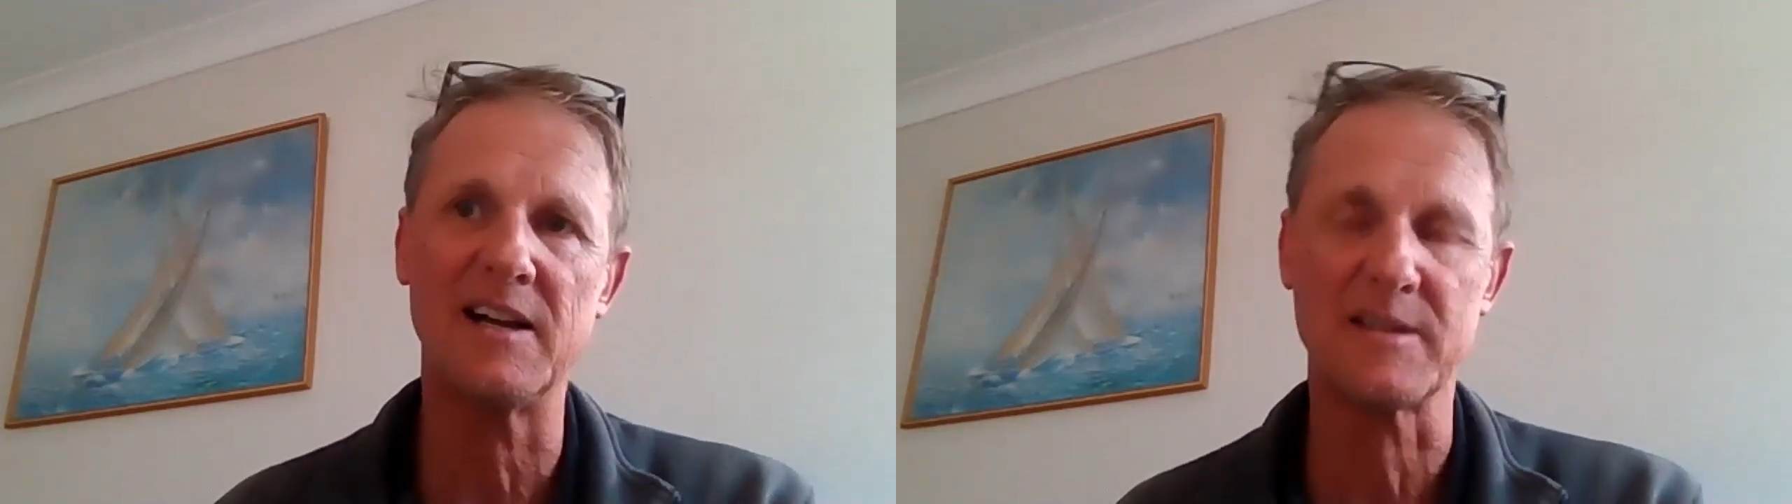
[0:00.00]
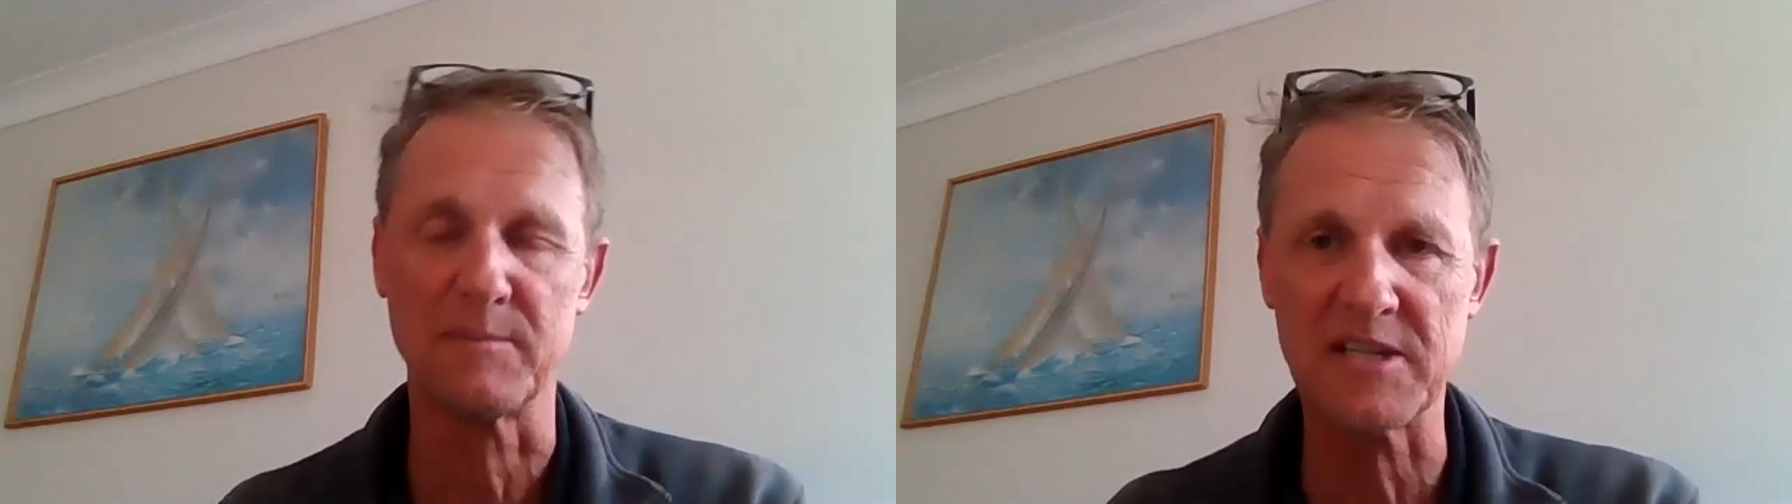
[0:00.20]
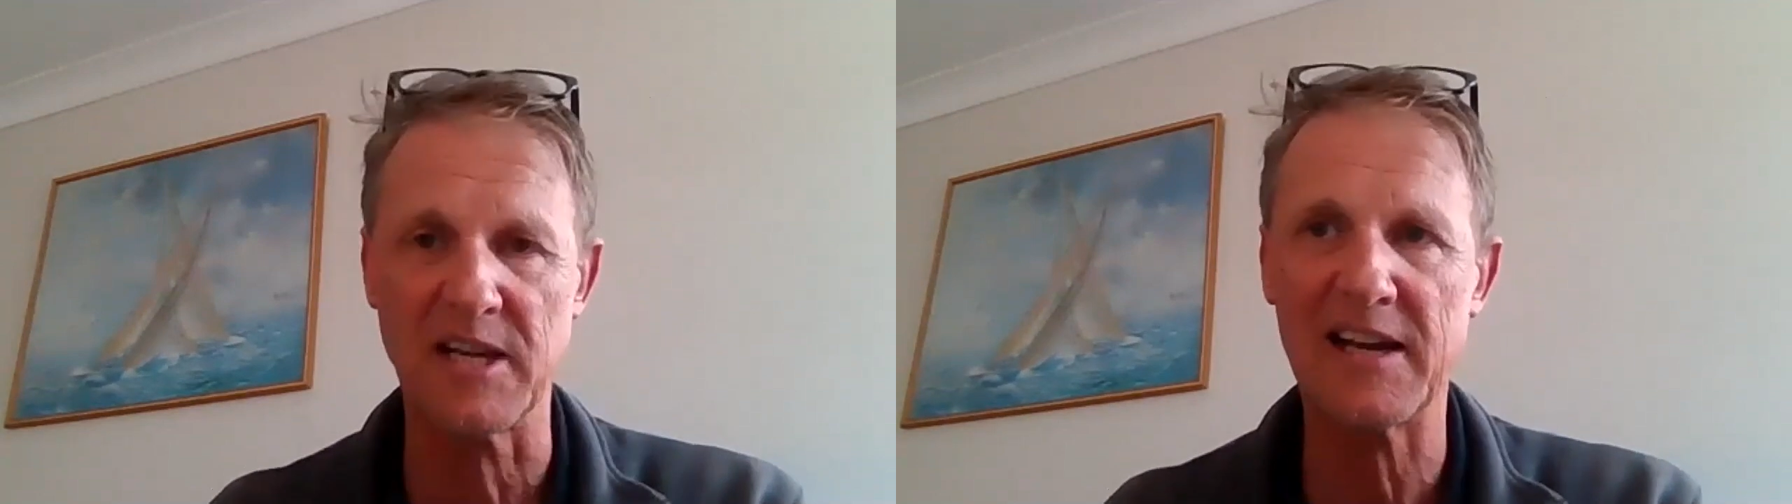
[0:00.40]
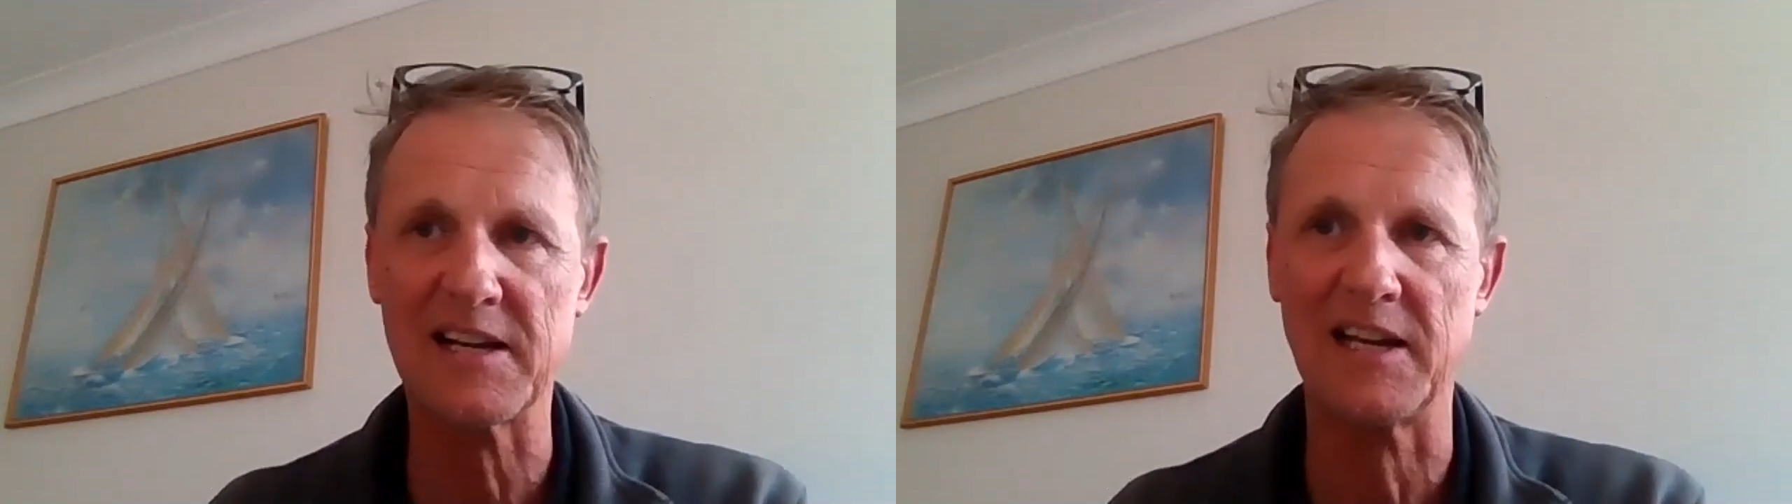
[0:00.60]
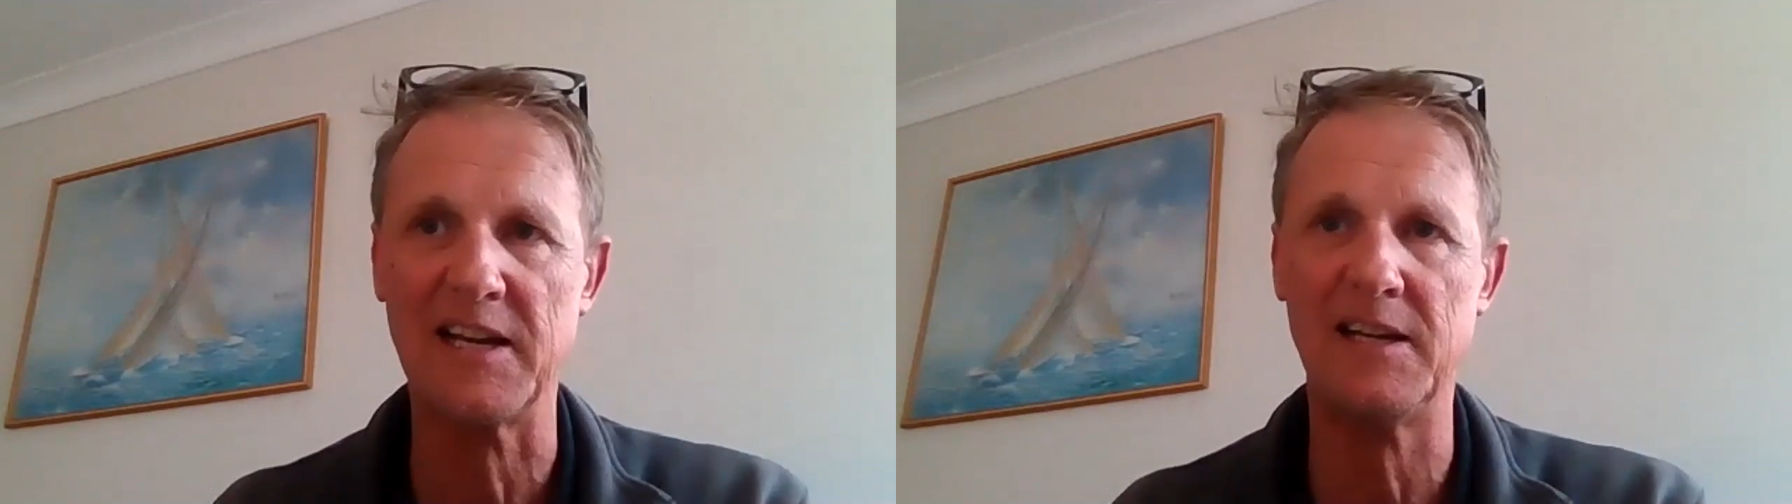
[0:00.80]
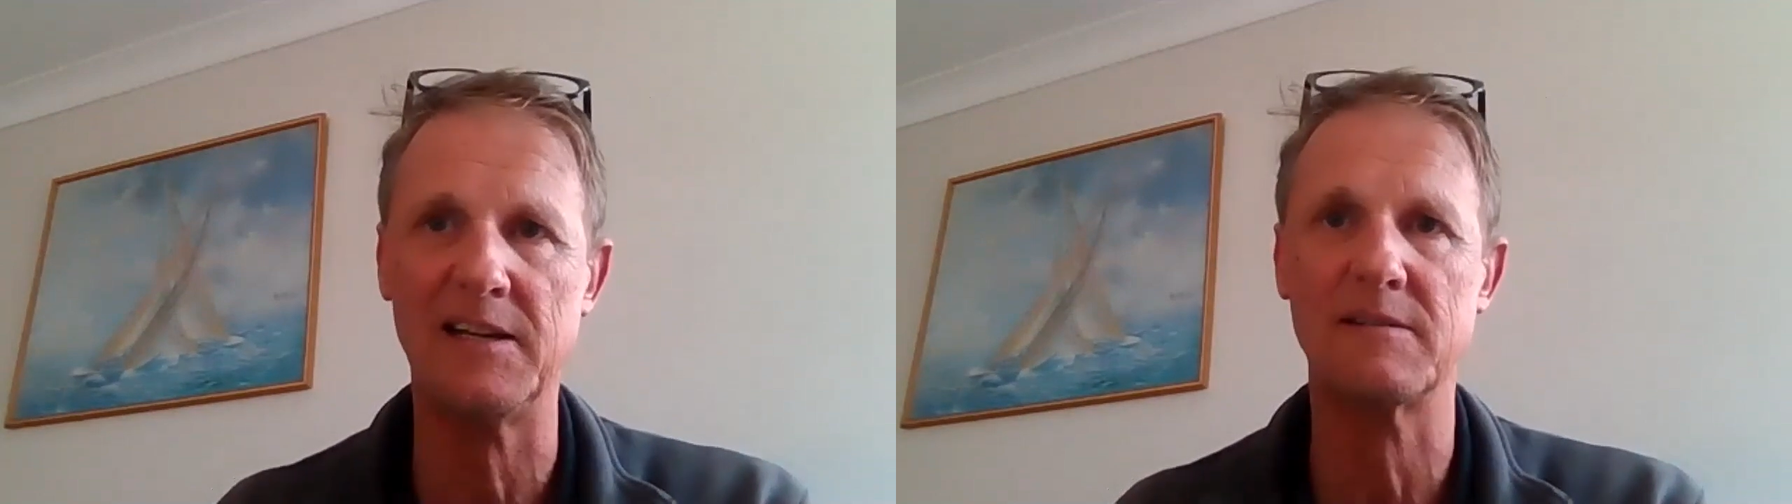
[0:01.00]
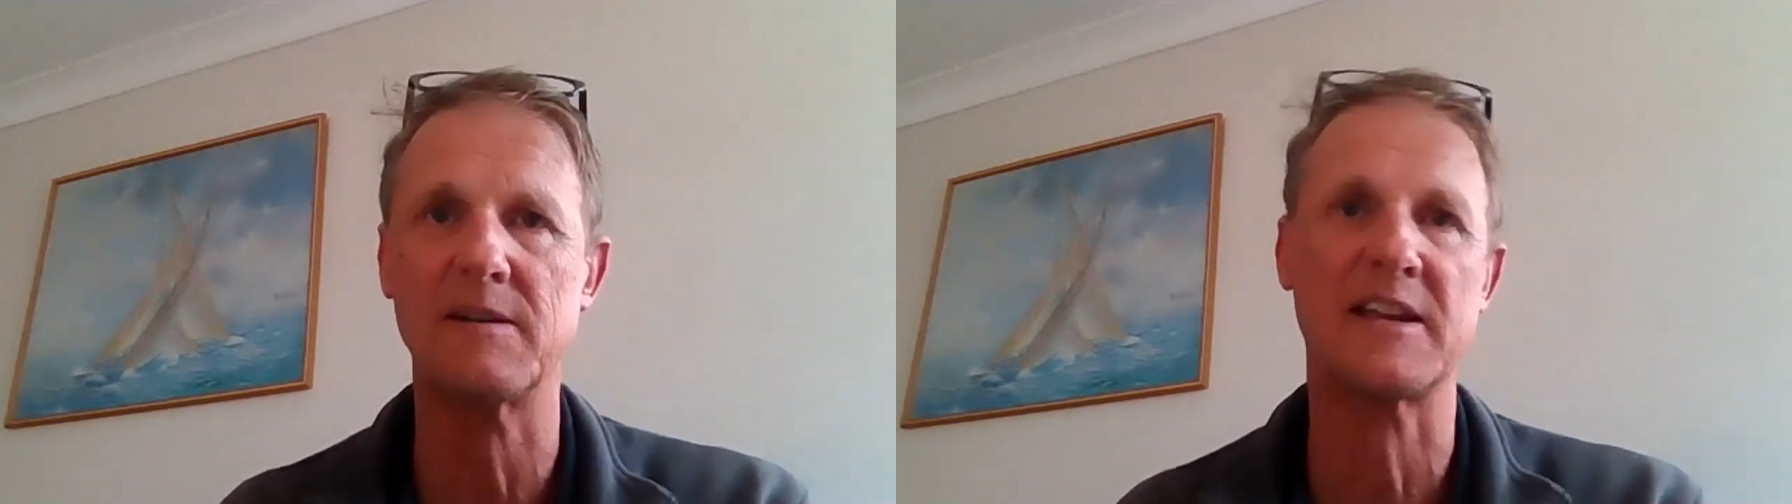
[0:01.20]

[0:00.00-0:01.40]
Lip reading: some cycling,